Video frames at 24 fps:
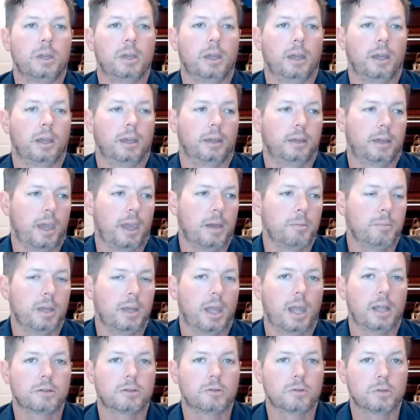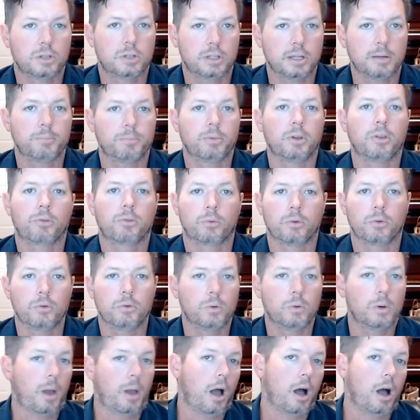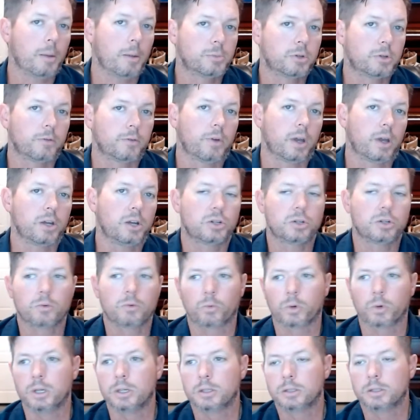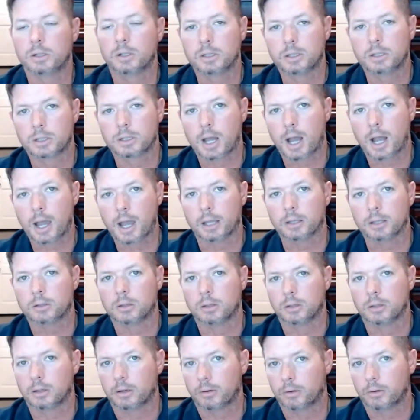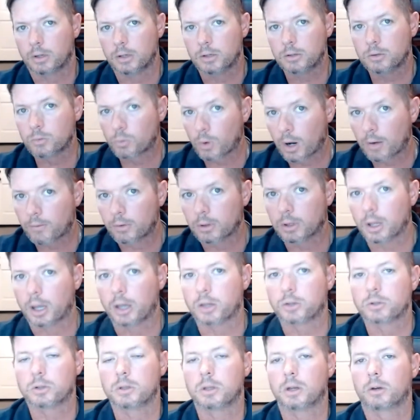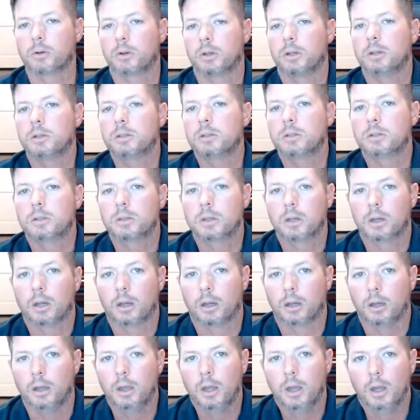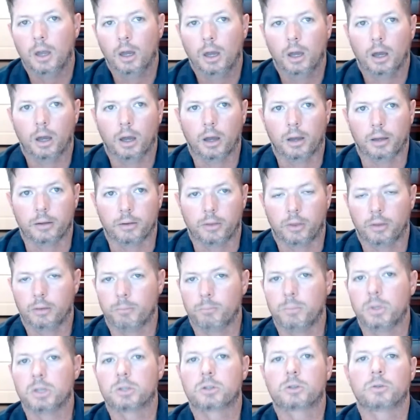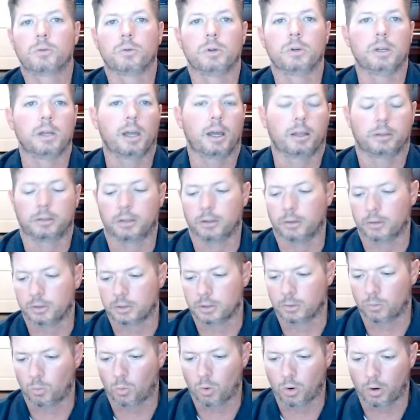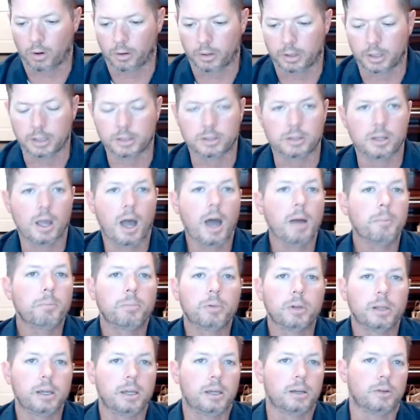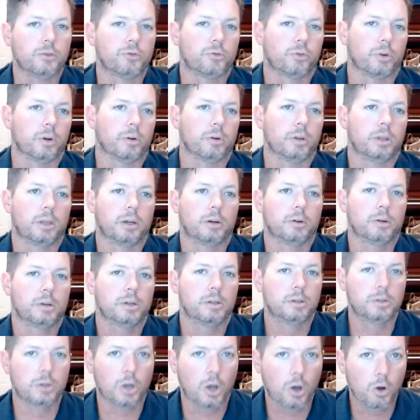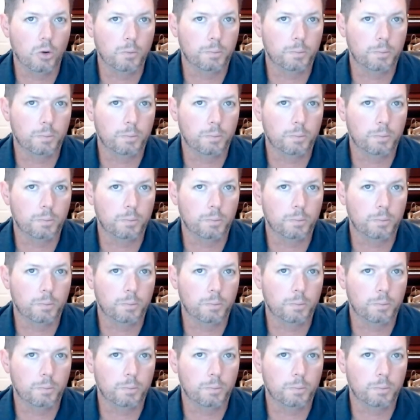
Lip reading: can be answered simply through observation, reason, and science. There is revelation. There is mystery out there, as it were, and it's not bleak and dreary. There is hope.